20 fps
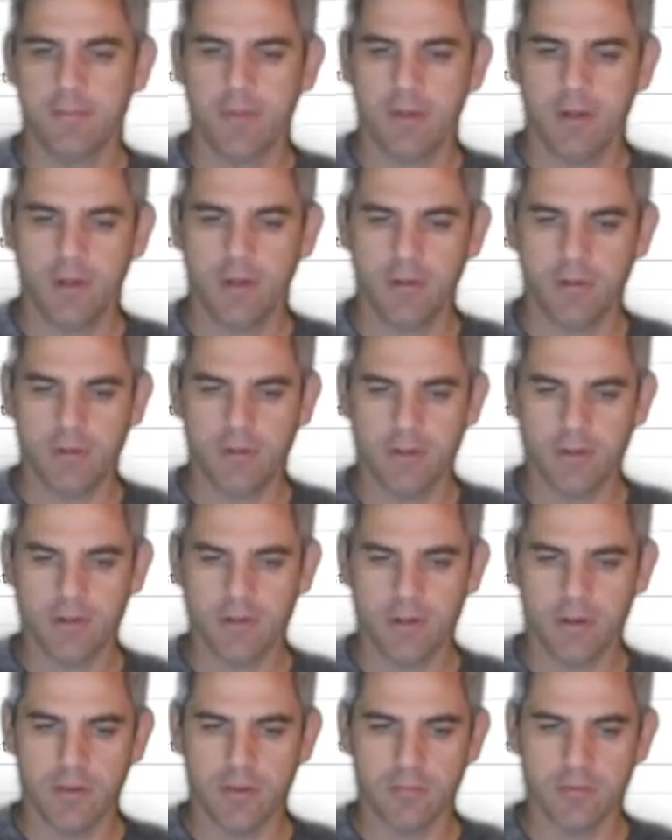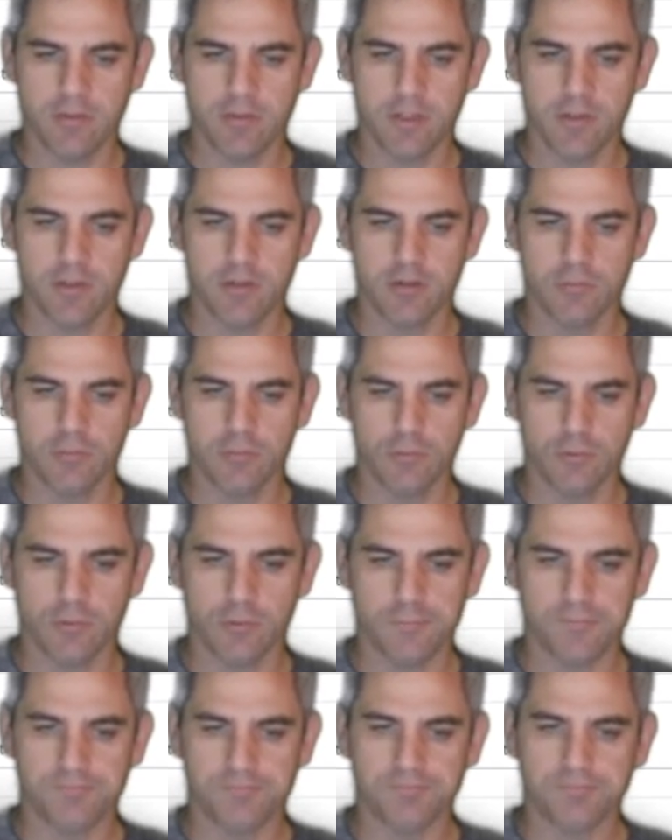under this authorization
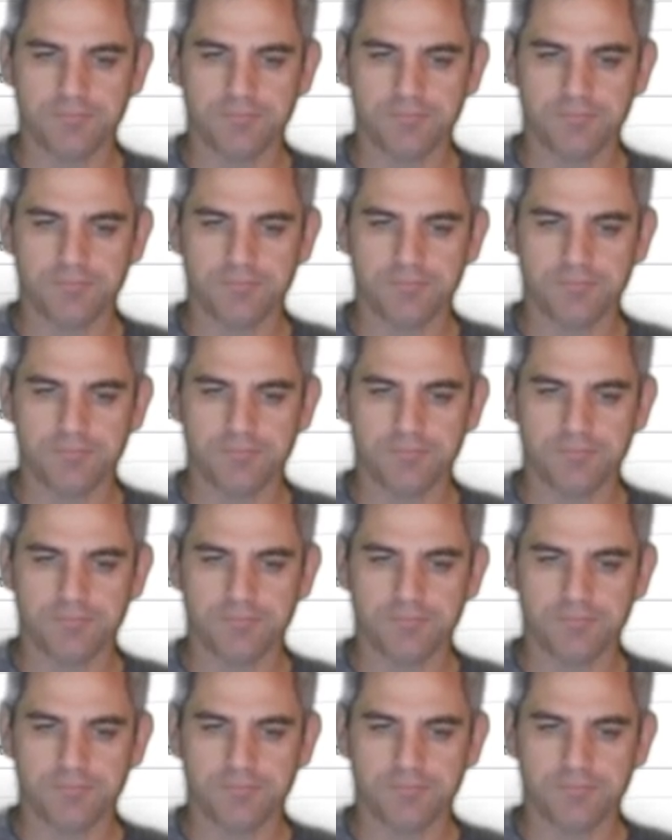rule.